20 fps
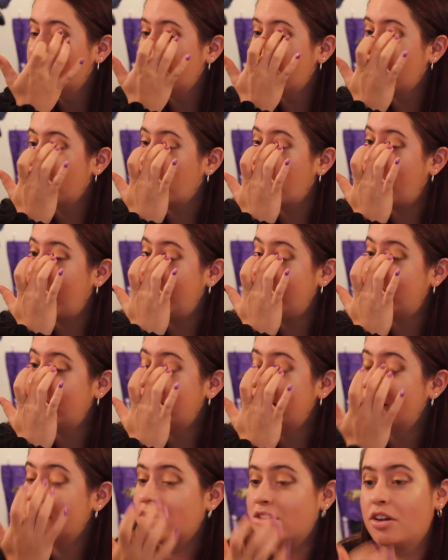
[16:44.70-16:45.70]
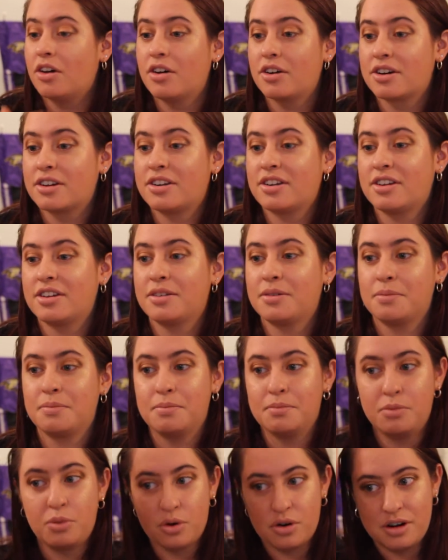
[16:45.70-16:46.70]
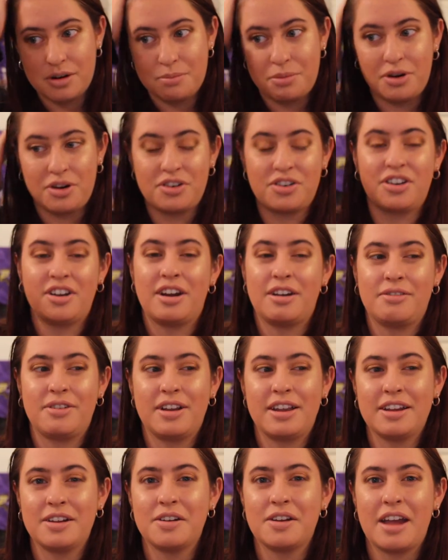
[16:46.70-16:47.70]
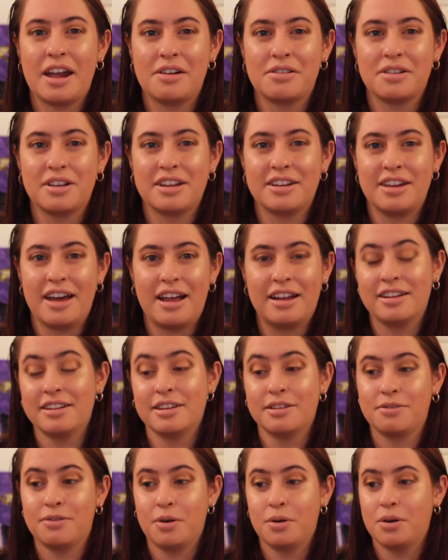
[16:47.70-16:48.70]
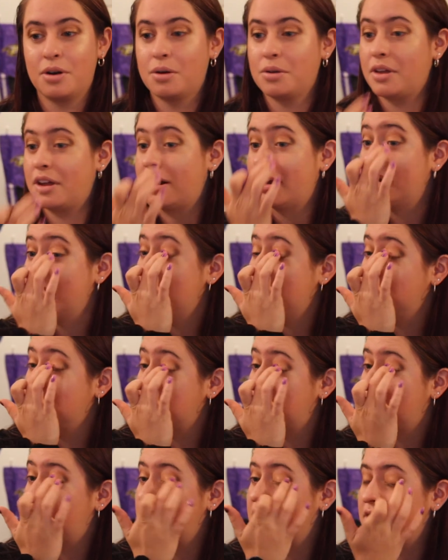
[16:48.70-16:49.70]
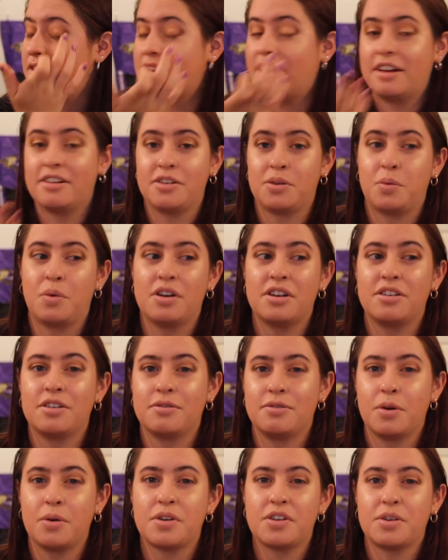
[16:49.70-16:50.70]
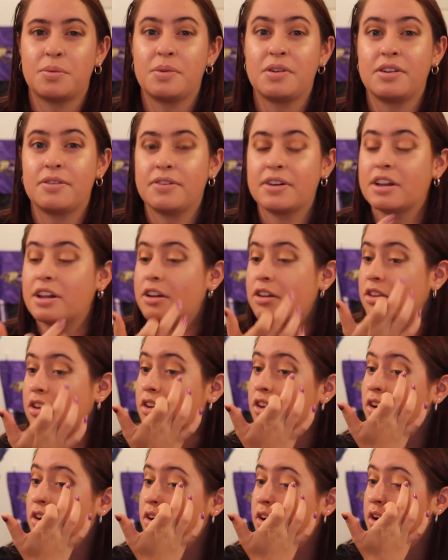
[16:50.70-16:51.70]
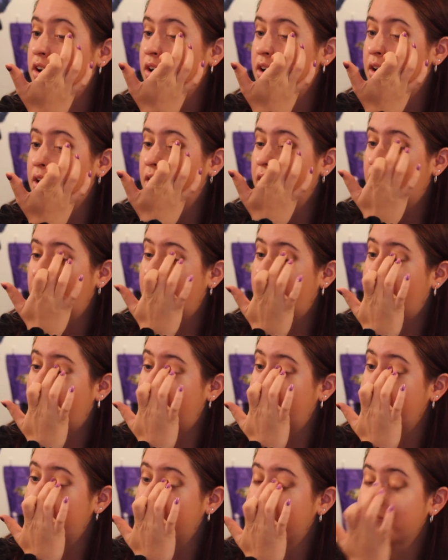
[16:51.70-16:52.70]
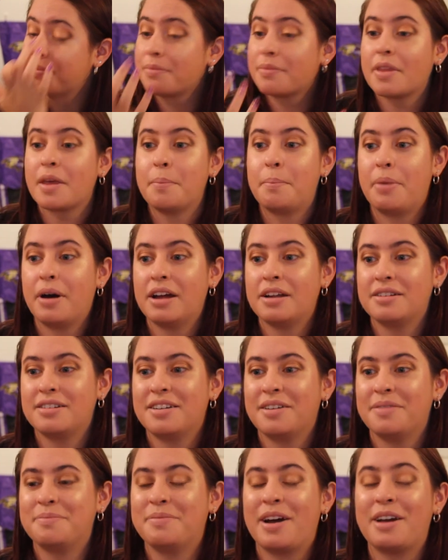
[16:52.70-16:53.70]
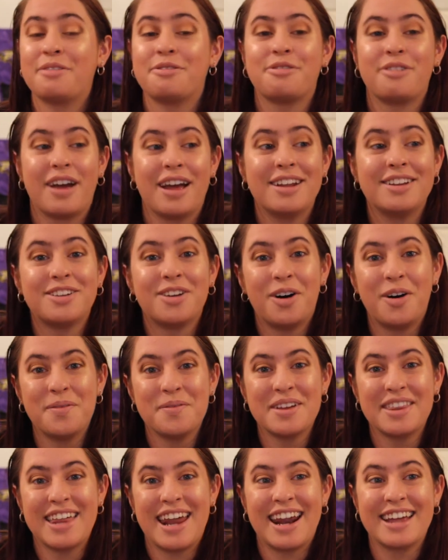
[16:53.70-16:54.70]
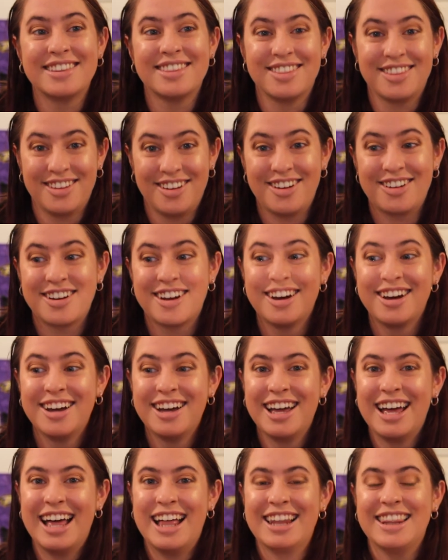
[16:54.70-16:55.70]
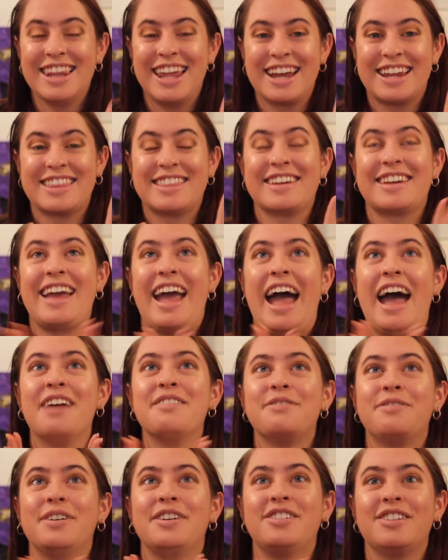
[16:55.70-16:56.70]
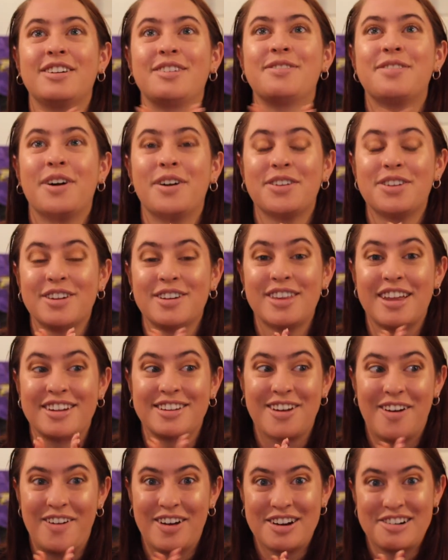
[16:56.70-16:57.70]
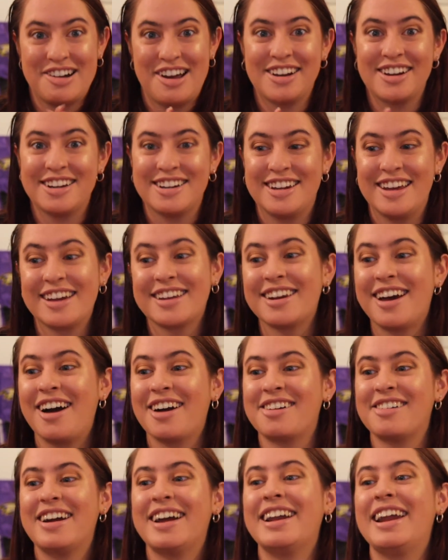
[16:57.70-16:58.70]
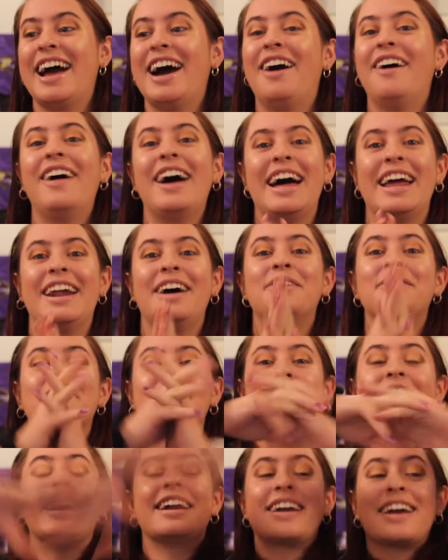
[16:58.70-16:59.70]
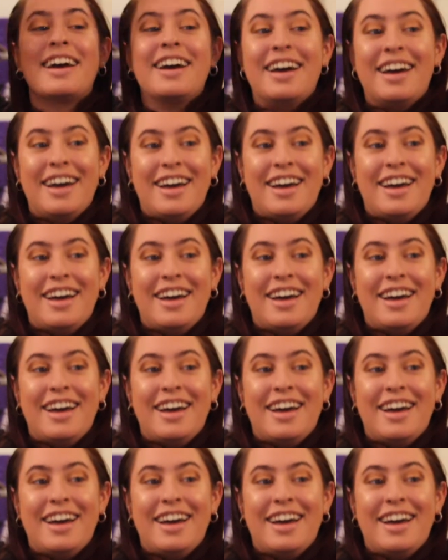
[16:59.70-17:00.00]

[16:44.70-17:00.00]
the way that it looked more in person, I feel like you can't really tell in the photo that I used, but I just wanted to focus specifically on the look. But my friend told me that I look like the catfishing filter that's going around on TikTok right now, and I was like,